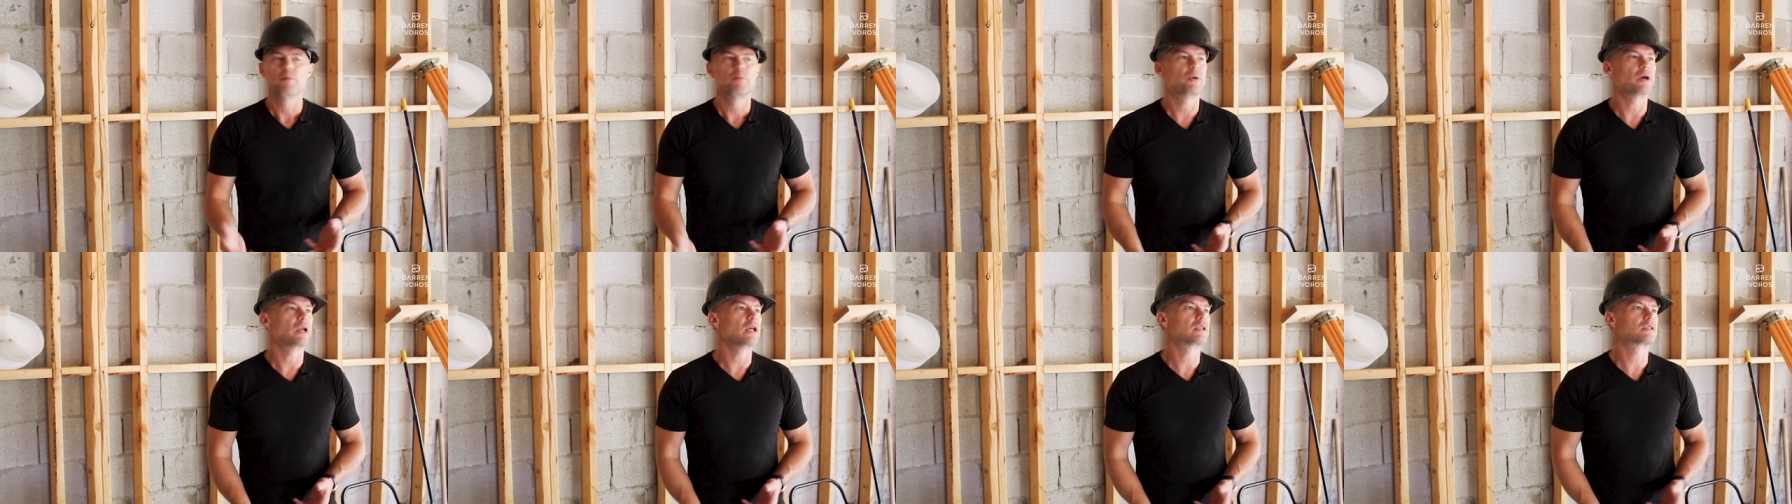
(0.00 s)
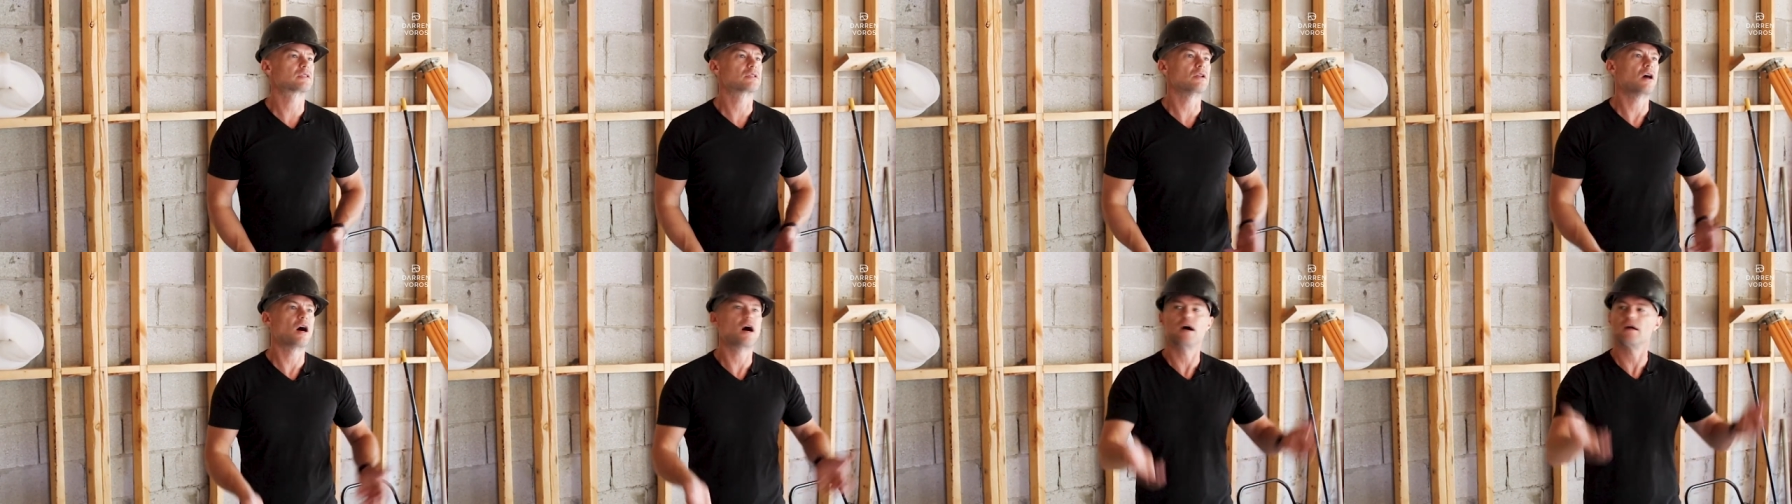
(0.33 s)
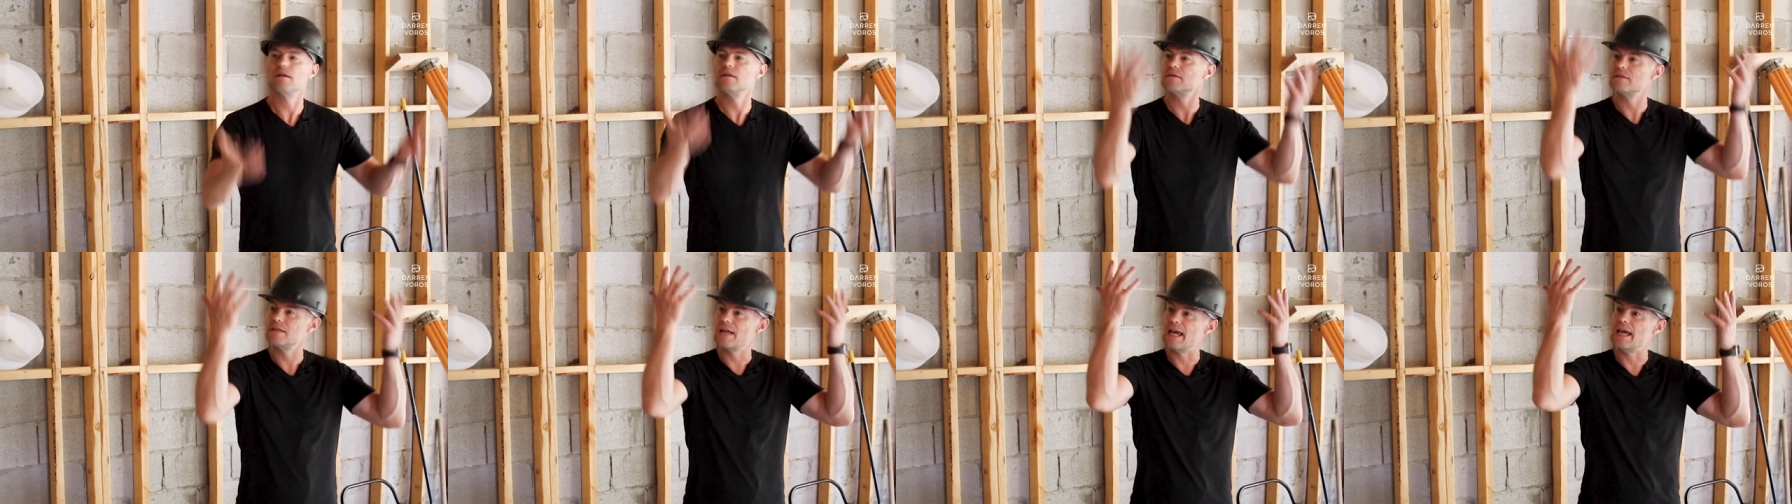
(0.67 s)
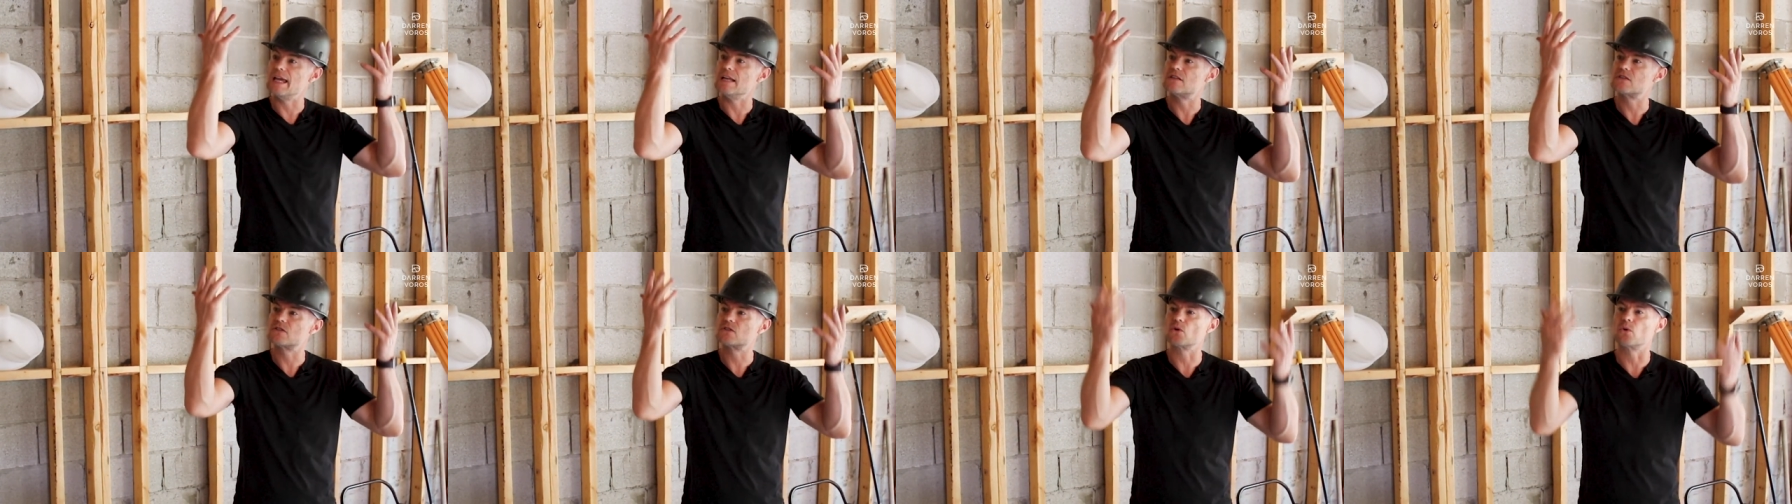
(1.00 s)
but it's not
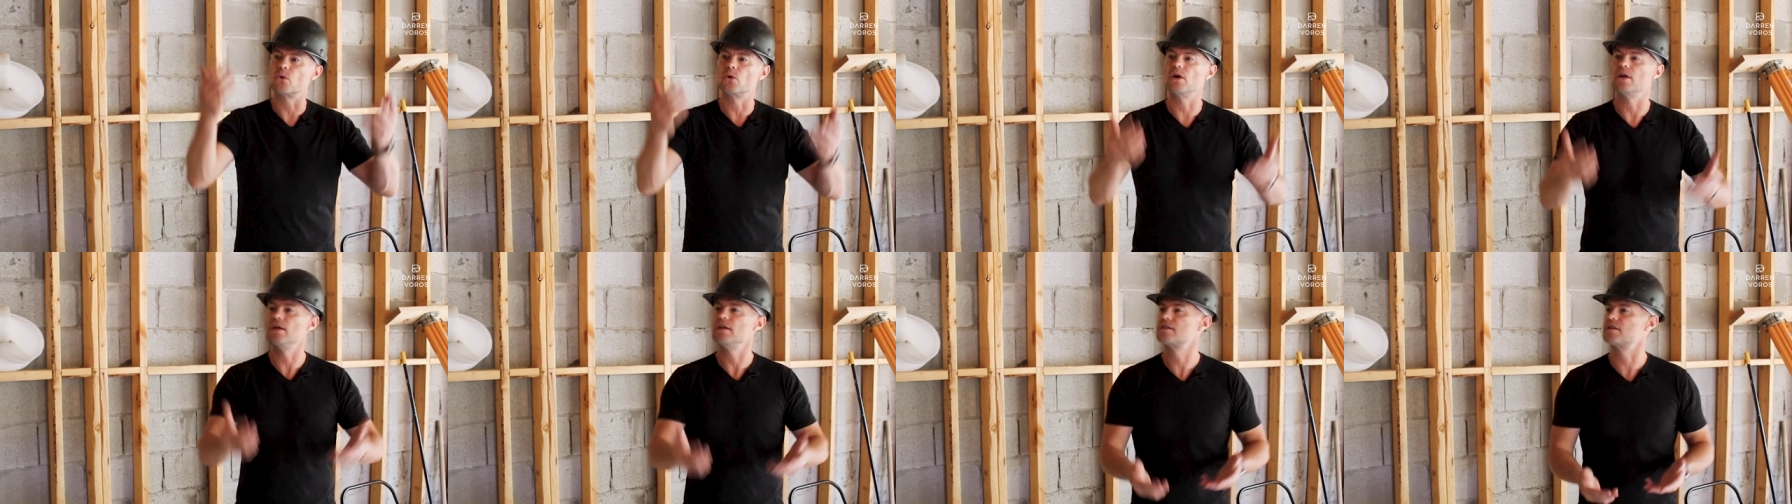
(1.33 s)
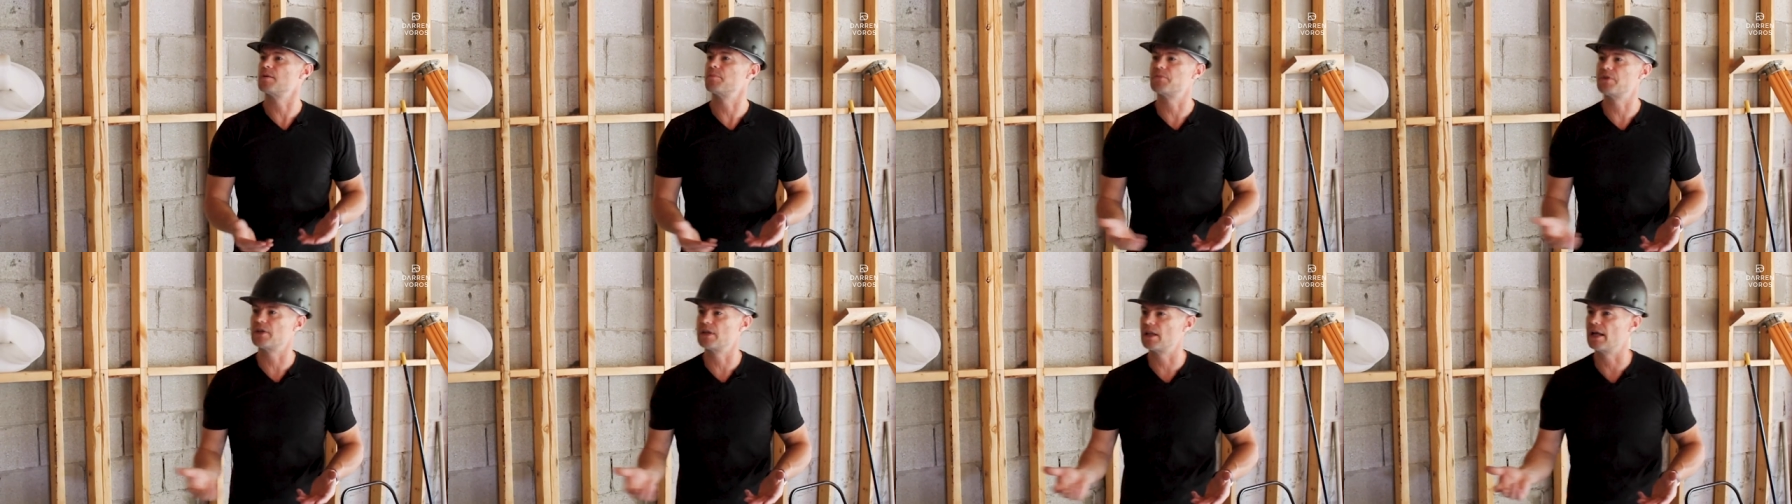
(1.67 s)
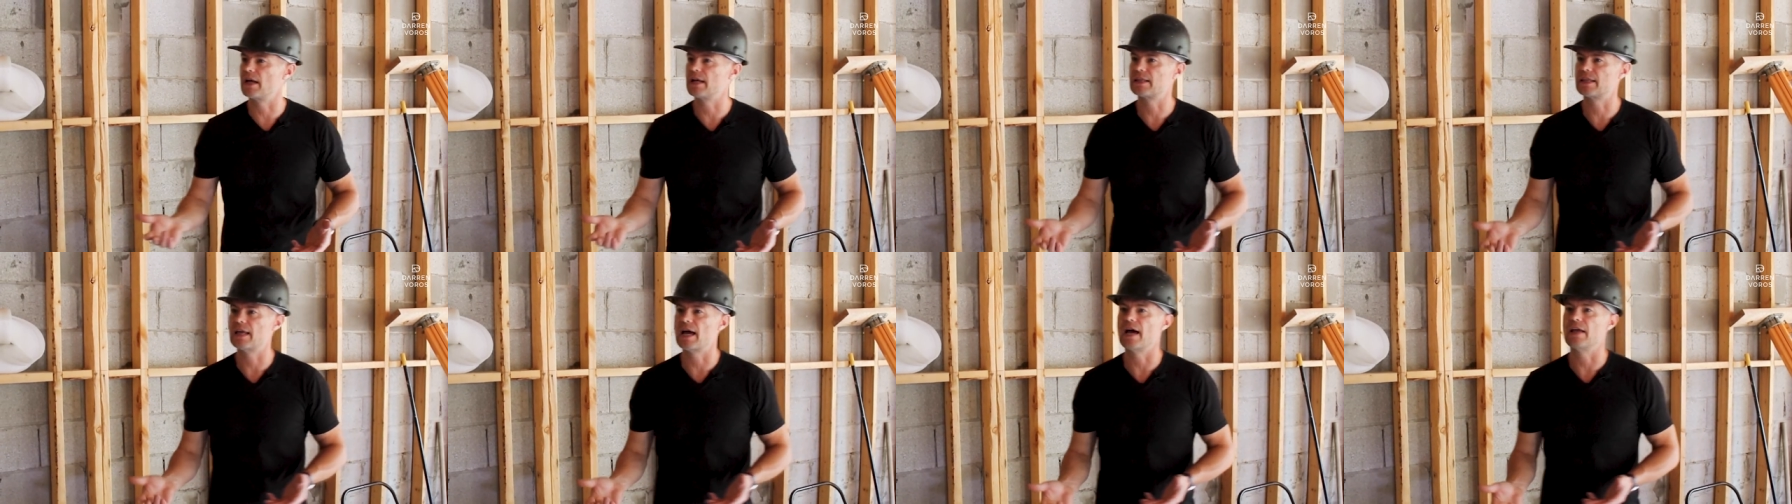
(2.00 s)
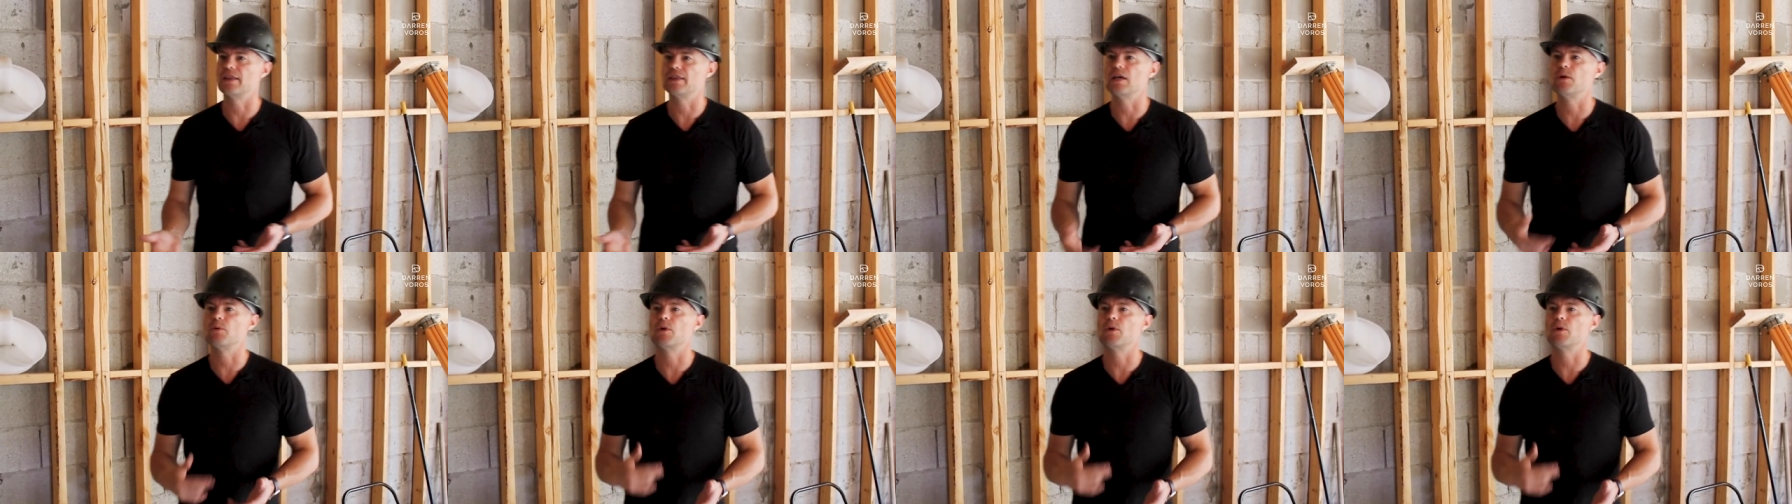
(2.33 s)
eight story, something like that.